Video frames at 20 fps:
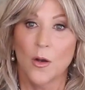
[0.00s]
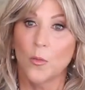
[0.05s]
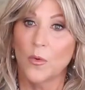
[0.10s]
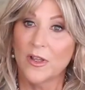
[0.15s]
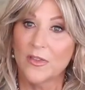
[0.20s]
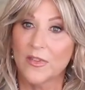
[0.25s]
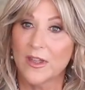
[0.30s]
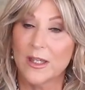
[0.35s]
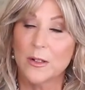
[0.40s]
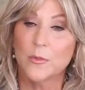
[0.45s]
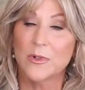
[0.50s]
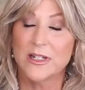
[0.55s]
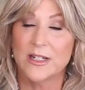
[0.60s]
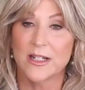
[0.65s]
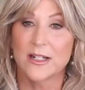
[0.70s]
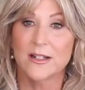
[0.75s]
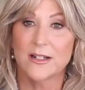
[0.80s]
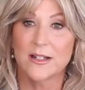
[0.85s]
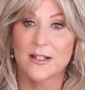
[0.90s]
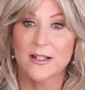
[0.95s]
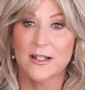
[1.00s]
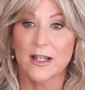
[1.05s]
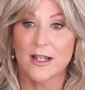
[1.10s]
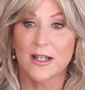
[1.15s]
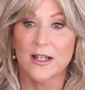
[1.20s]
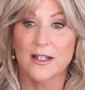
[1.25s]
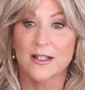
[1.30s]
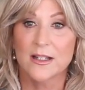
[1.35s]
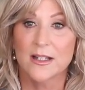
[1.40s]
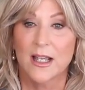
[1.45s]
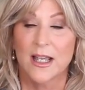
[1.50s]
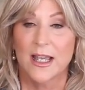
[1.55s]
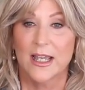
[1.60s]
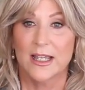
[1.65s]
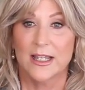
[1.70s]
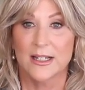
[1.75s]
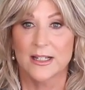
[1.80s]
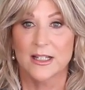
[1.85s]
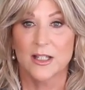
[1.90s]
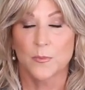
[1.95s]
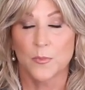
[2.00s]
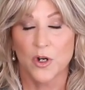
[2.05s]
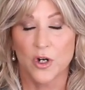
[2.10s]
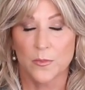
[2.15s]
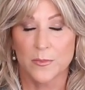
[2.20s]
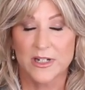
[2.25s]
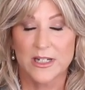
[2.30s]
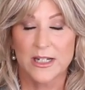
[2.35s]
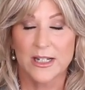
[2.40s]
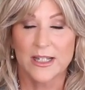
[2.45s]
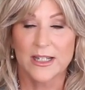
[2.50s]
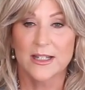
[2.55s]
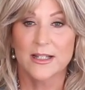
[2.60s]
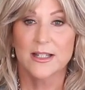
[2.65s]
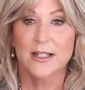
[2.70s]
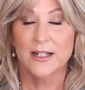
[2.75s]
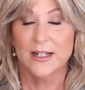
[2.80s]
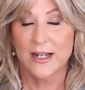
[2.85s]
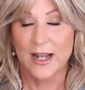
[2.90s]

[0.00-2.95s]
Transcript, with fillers: One thing we didn't discuss is the permatease.